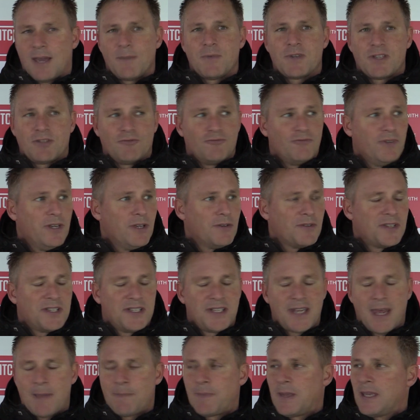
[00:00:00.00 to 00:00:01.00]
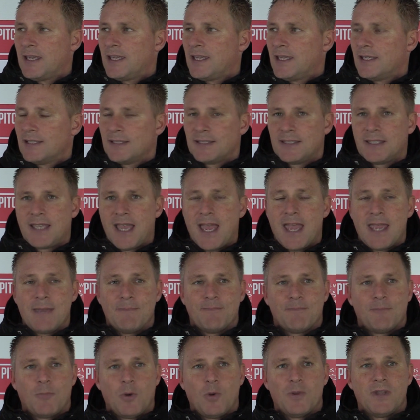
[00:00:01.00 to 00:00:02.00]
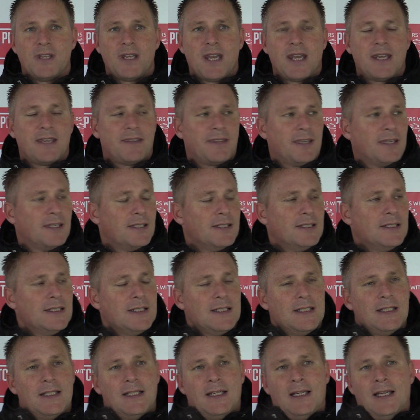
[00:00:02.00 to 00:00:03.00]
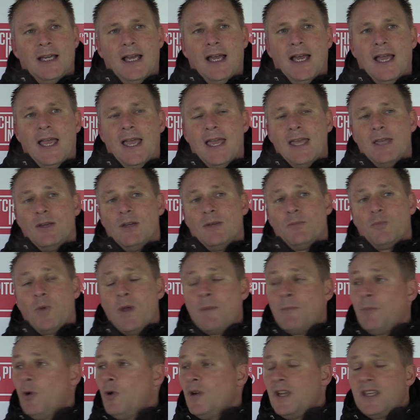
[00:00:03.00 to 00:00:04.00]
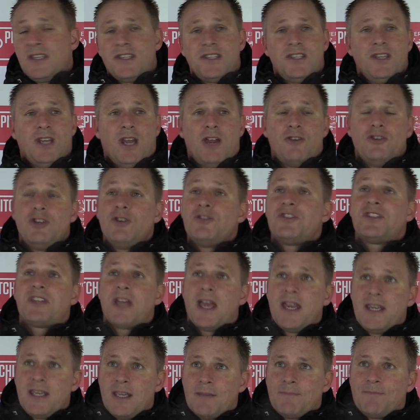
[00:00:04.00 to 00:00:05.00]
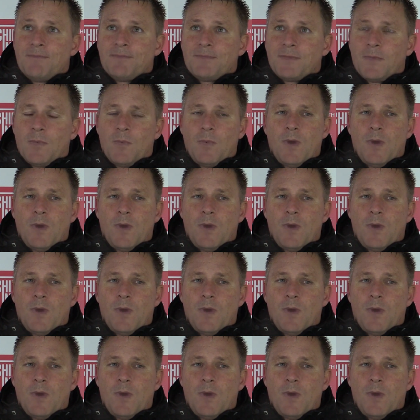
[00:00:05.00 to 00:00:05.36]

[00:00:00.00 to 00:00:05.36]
That was a real sapping game more than anything. Wimborne is, new stadium.